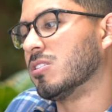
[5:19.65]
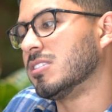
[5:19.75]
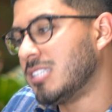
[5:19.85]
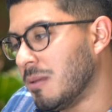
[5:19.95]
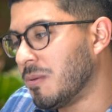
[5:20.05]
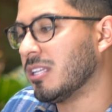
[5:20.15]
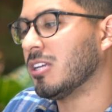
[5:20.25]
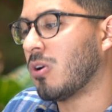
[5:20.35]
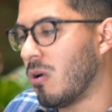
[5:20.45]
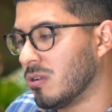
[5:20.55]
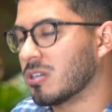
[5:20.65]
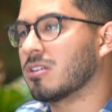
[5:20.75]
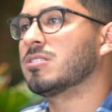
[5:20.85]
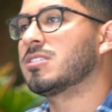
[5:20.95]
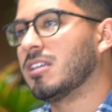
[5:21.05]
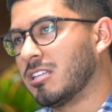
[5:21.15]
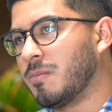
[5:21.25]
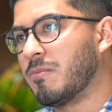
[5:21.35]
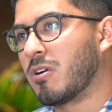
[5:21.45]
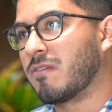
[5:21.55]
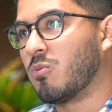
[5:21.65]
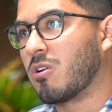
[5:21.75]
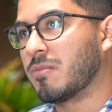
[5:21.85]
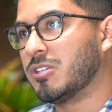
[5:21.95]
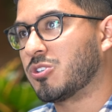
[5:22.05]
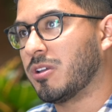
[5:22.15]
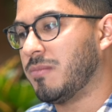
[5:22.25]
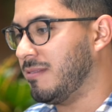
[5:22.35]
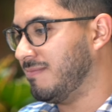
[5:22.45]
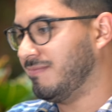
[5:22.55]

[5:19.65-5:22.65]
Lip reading: typically colder to a little bit more of a warmer enjoyment,